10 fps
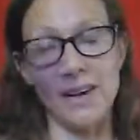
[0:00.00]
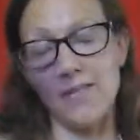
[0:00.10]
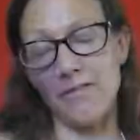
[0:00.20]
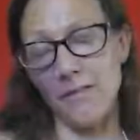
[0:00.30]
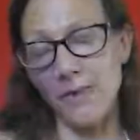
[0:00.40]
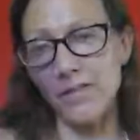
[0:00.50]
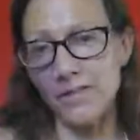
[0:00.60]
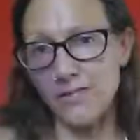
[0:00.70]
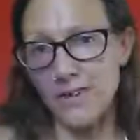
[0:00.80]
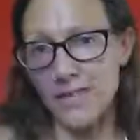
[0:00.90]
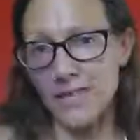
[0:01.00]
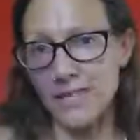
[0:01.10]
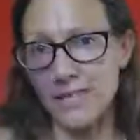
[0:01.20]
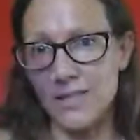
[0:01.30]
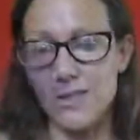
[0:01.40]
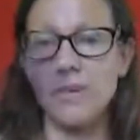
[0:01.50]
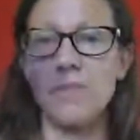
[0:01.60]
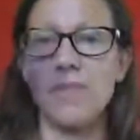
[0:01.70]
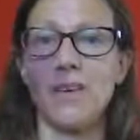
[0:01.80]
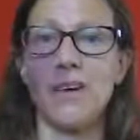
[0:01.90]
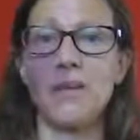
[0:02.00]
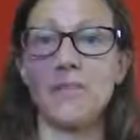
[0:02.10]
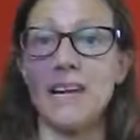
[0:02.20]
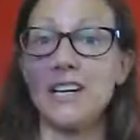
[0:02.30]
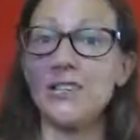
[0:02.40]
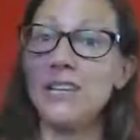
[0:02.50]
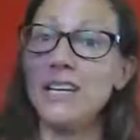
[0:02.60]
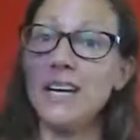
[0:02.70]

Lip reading: For most of us, it's not something that comes naturally,